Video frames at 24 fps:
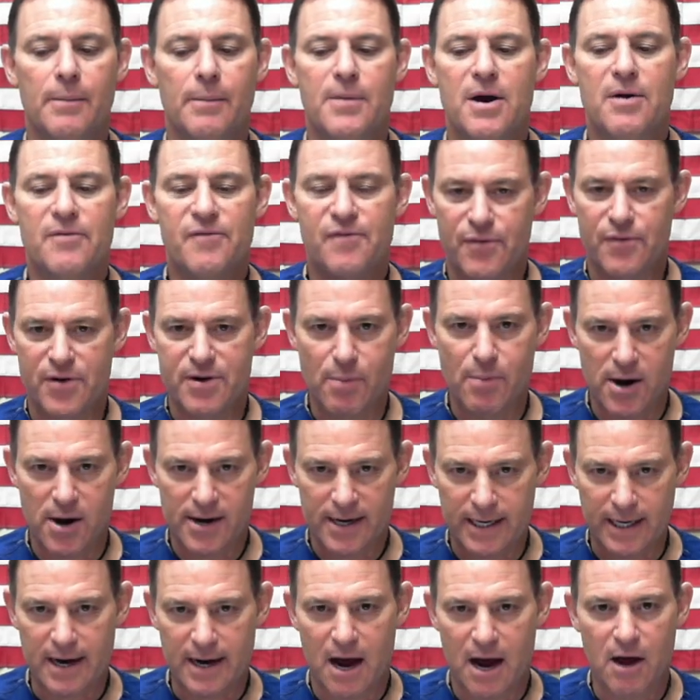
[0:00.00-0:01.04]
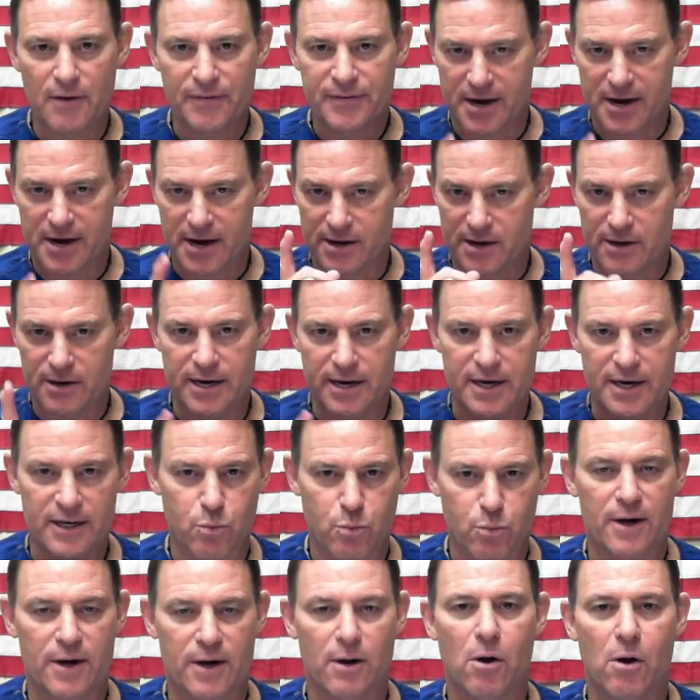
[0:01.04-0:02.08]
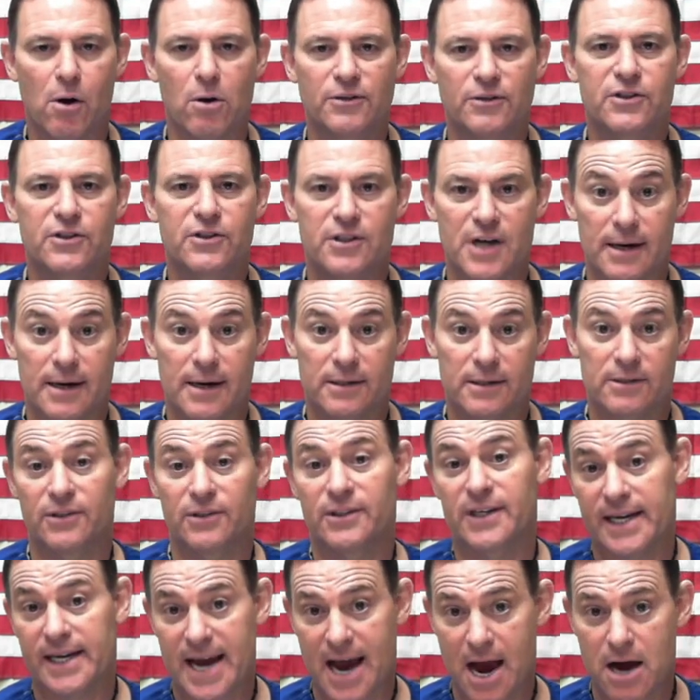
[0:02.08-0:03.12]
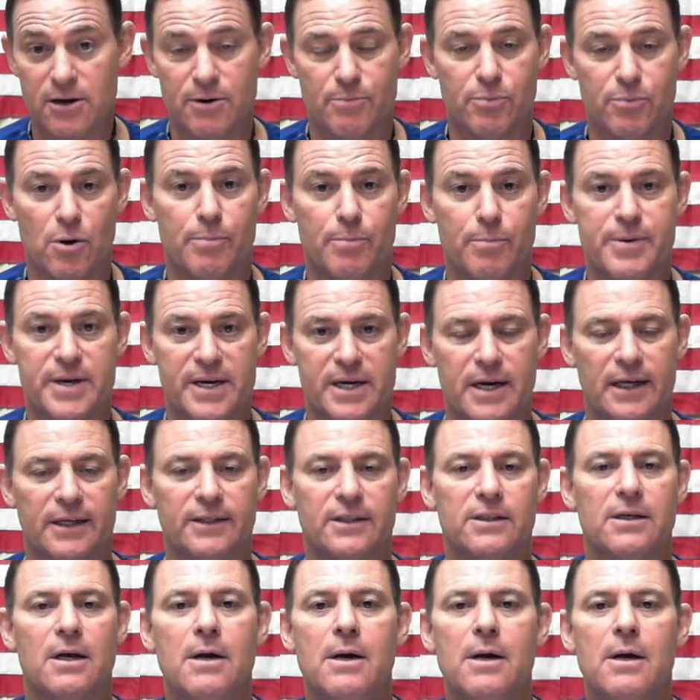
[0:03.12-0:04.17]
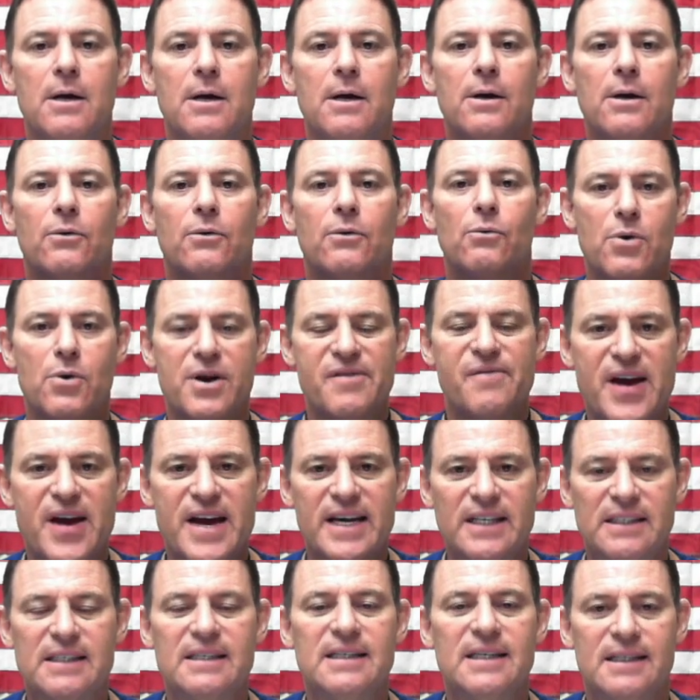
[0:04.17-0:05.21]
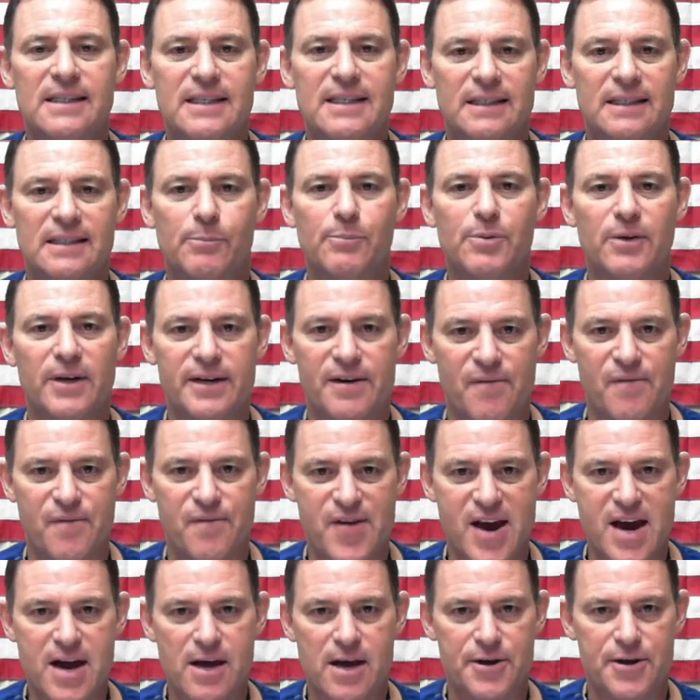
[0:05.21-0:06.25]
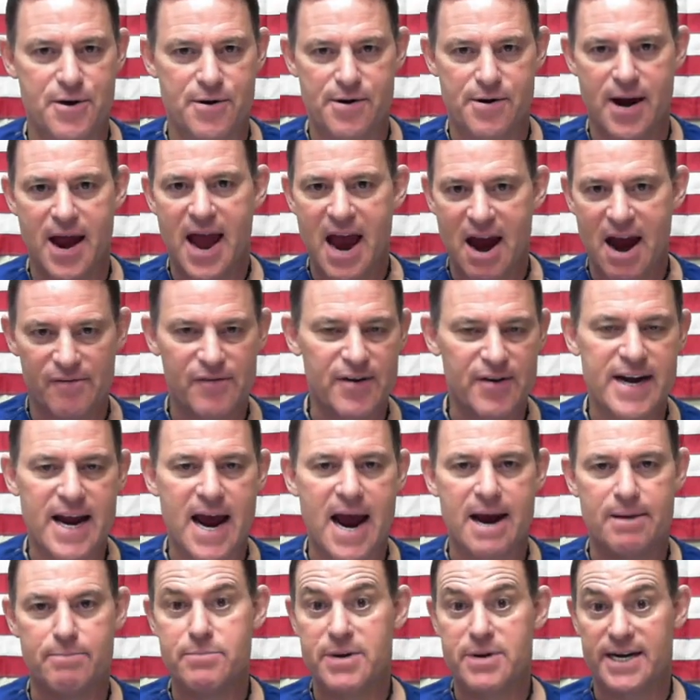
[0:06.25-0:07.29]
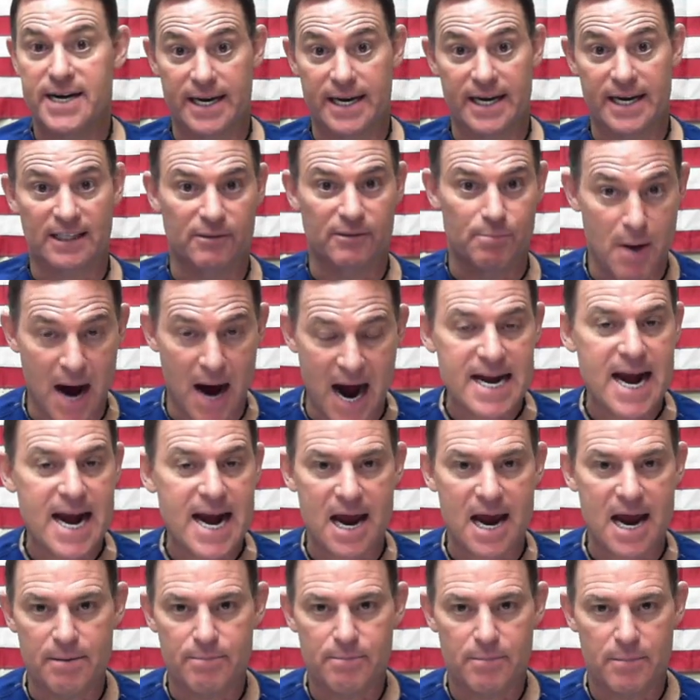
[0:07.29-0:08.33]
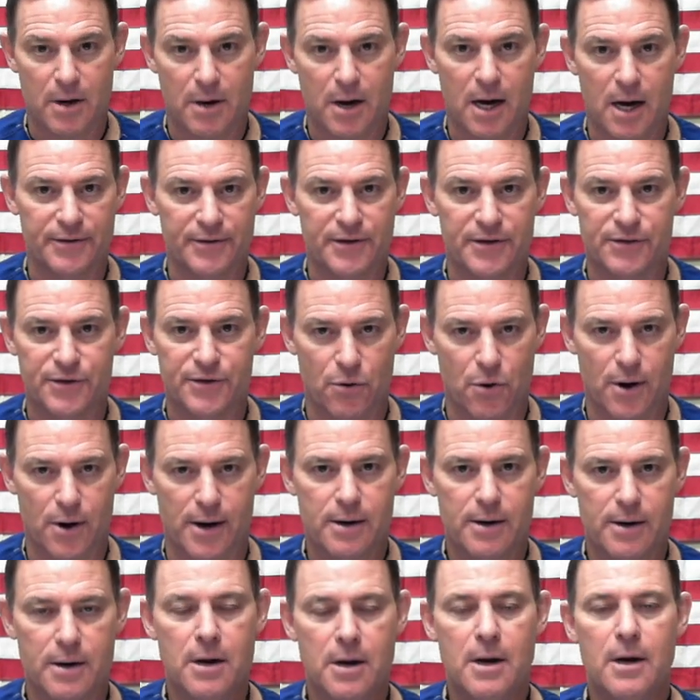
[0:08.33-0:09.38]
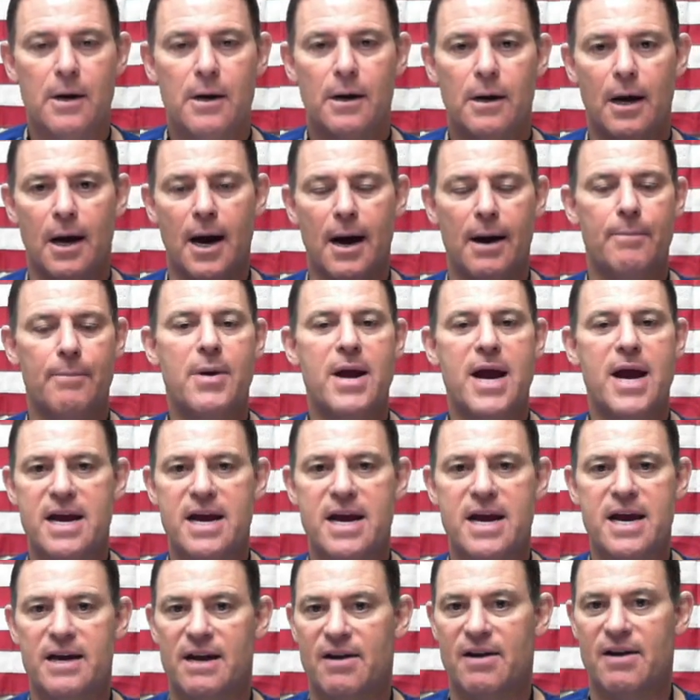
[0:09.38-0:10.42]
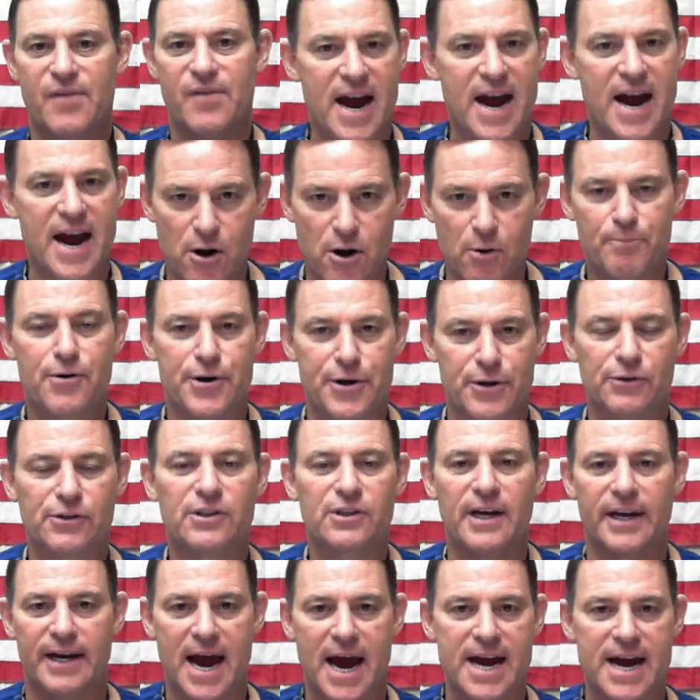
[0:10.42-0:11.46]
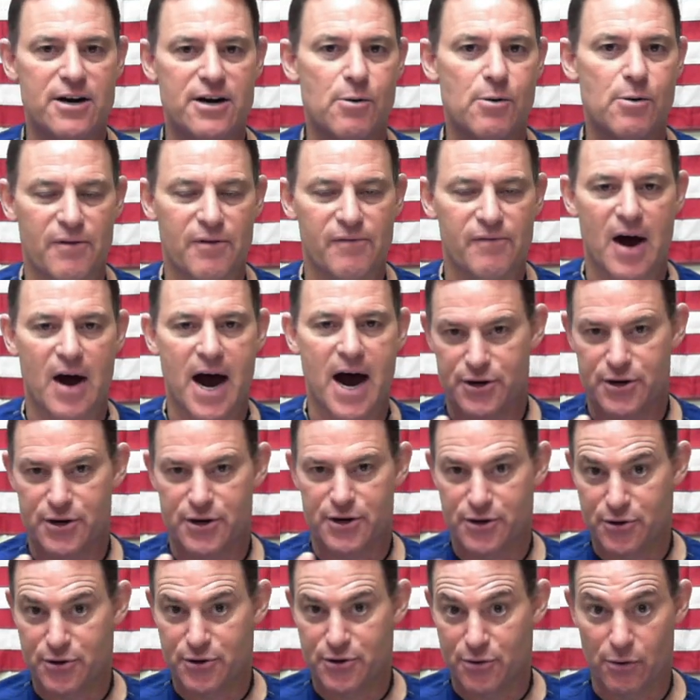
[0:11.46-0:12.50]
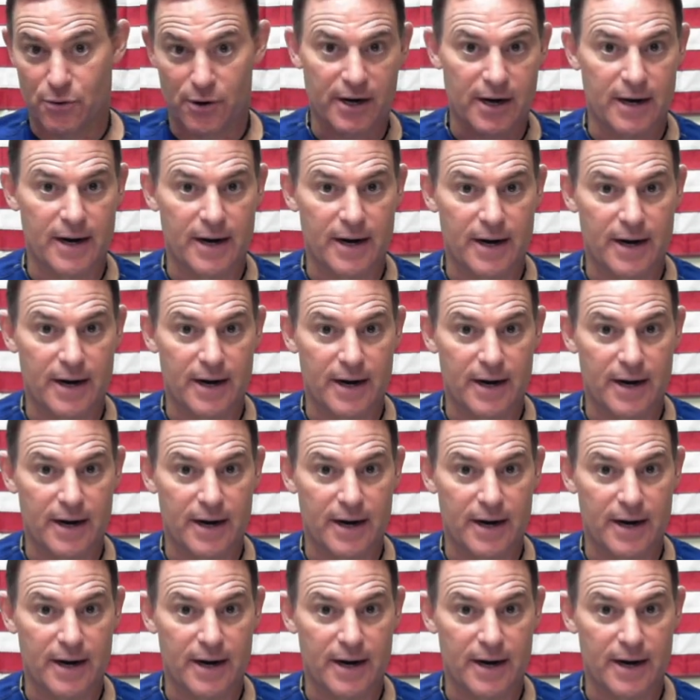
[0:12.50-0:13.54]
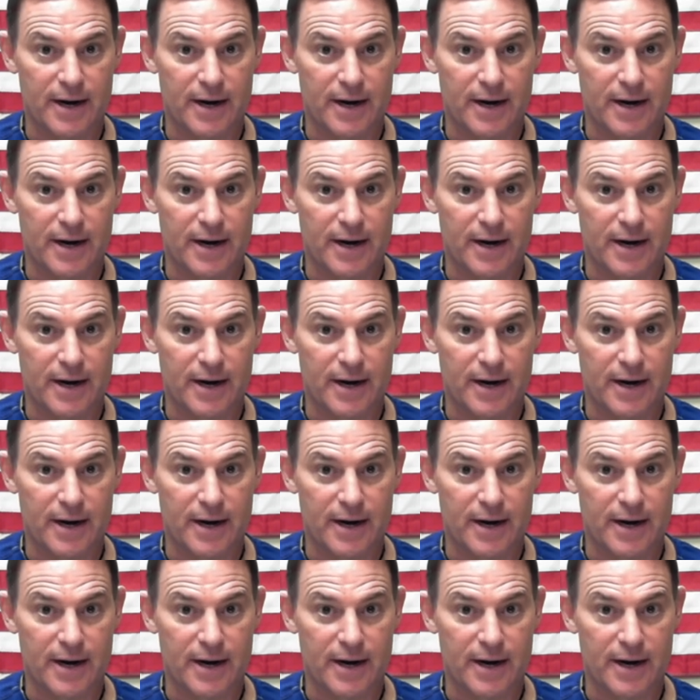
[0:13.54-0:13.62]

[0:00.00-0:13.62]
Free market healthcare is what holds doctors accountable because we face the discipline of failure every day, meaning it's my name on the door. And if I don't produce and I don't provide, you're going to affect me.